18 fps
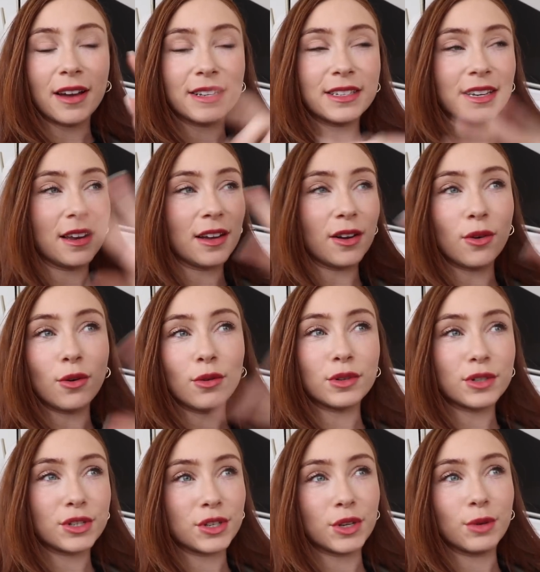I did like a
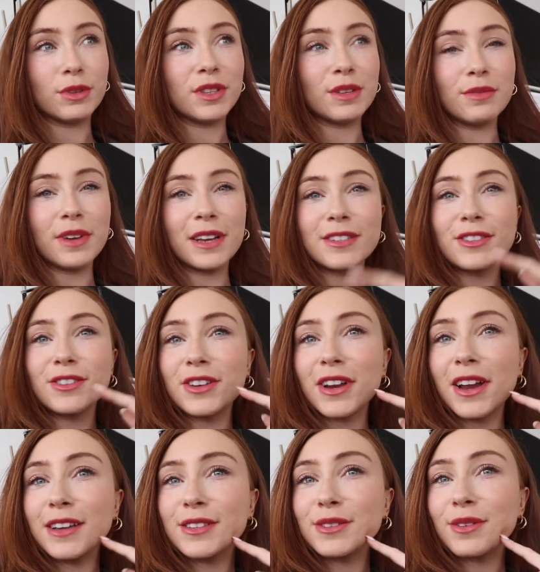whole shoot with them
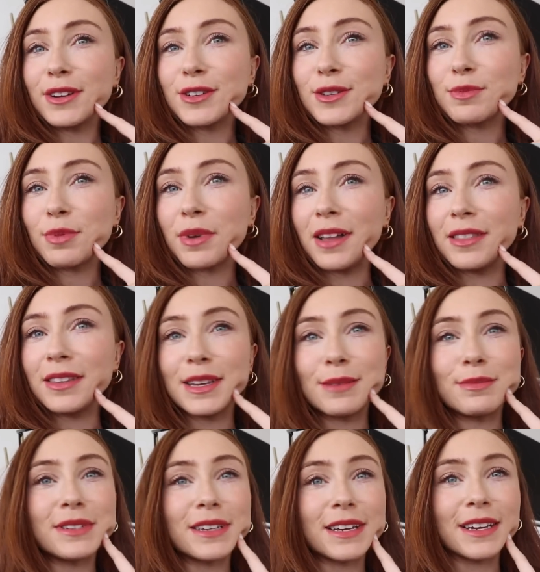yesterday, so I just put on the
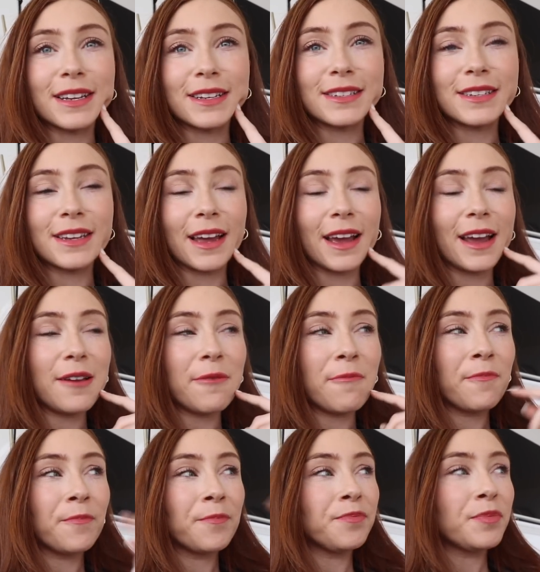lipstick again today.